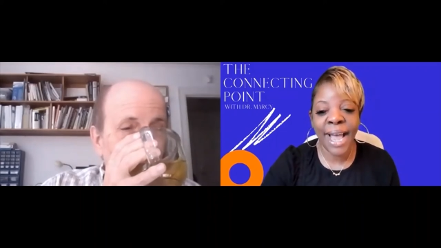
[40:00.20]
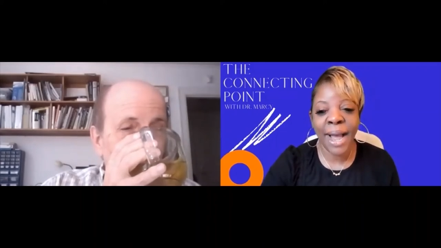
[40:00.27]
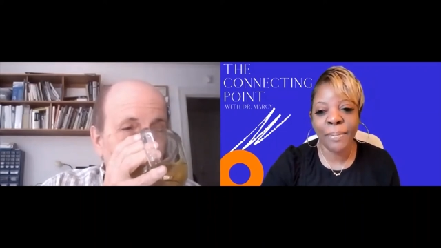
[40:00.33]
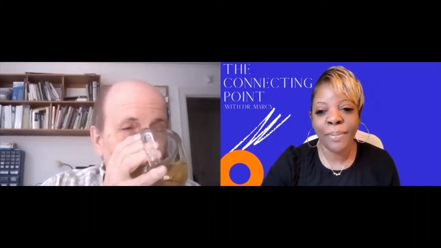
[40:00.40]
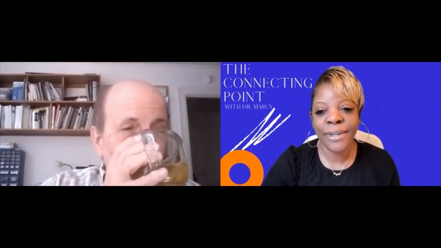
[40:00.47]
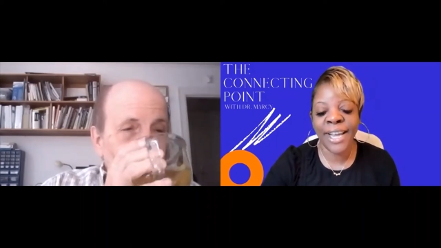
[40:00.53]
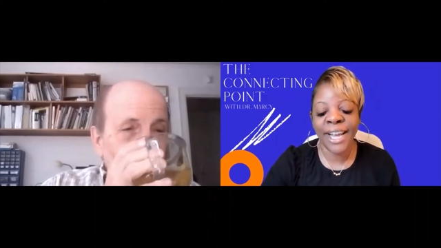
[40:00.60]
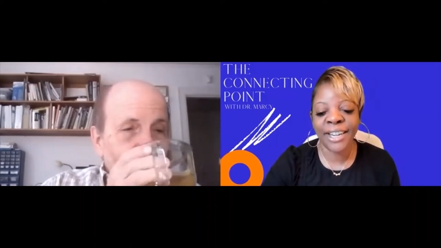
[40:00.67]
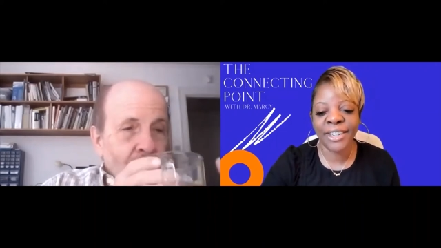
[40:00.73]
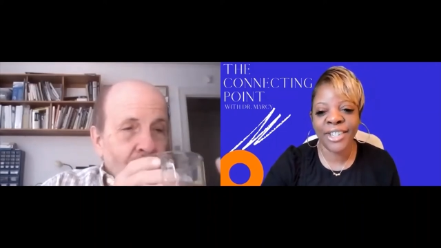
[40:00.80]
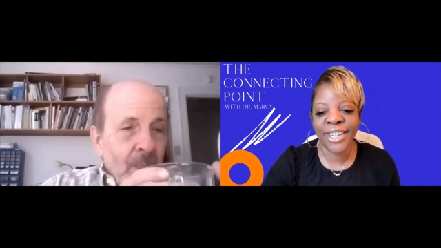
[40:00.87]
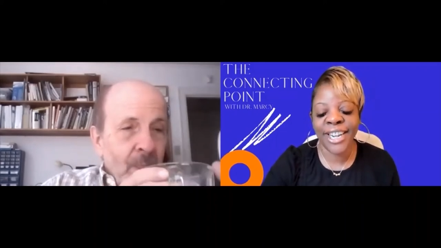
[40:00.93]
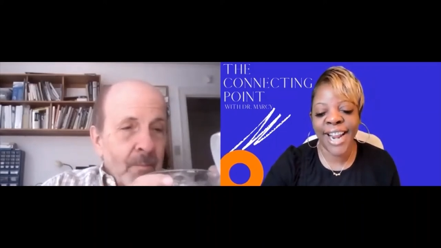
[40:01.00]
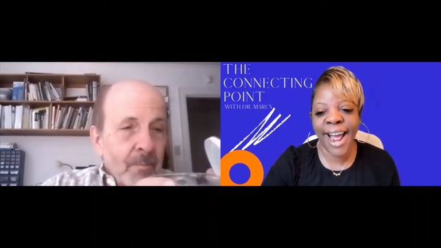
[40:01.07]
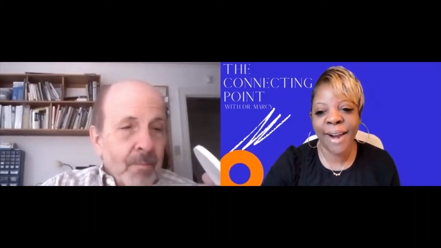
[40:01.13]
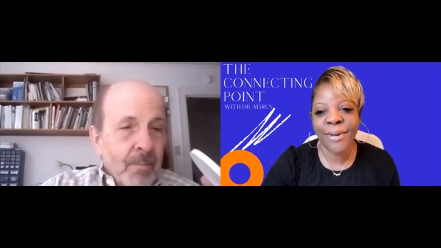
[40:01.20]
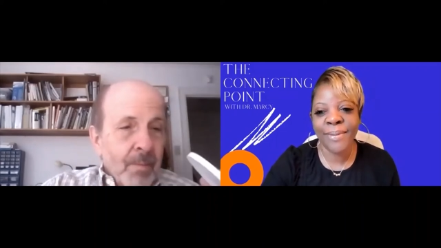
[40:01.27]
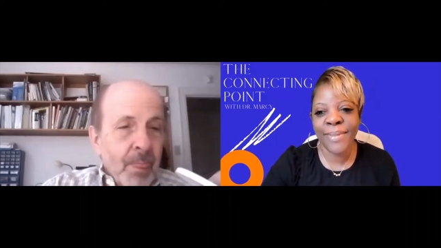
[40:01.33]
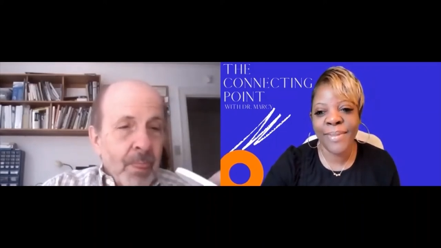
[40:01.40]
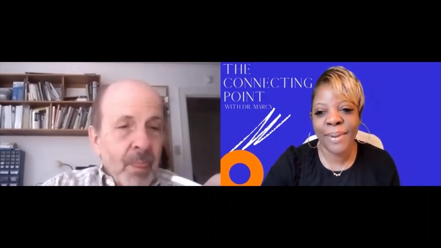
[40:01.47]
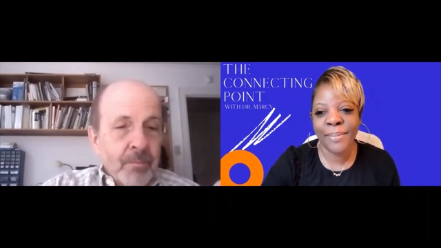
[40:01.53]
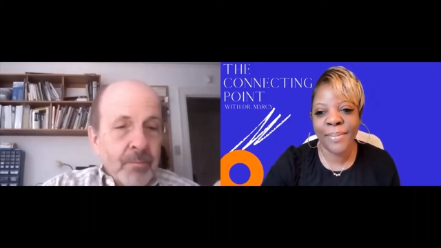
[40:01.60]
Speaker 1: sound production. And I
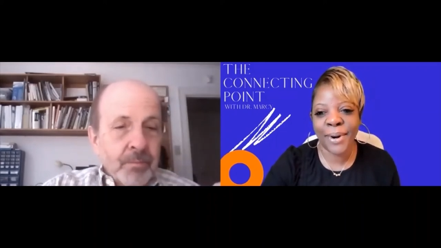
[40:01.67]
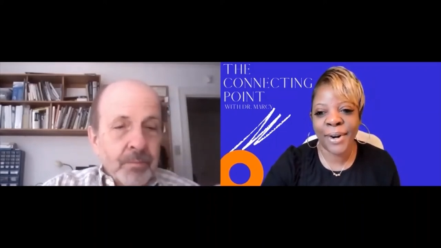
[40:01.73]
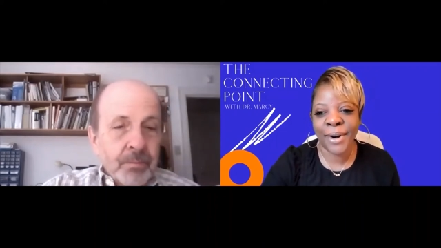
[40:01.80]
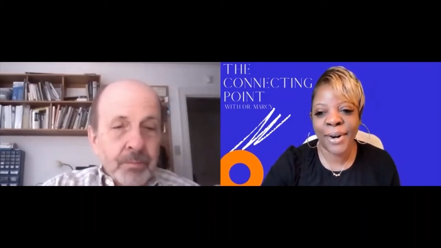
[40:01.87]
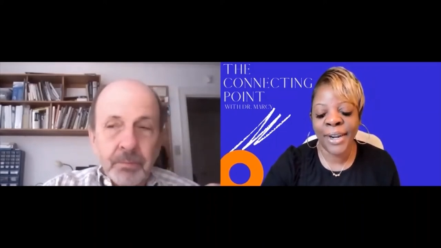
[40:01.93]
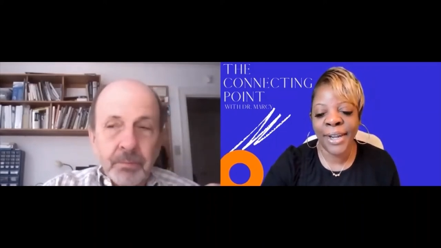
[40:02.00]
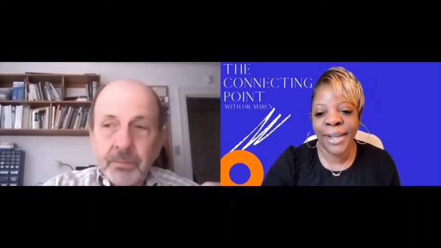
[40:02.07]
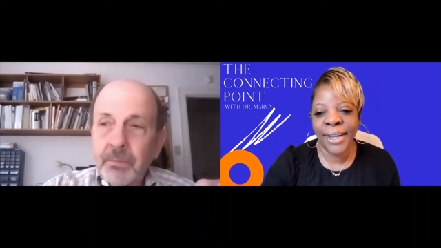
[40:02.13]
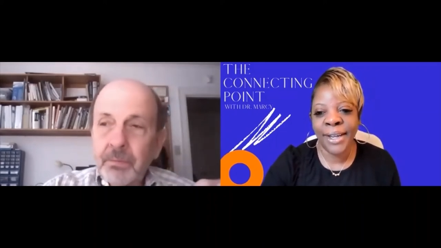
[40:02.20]
remember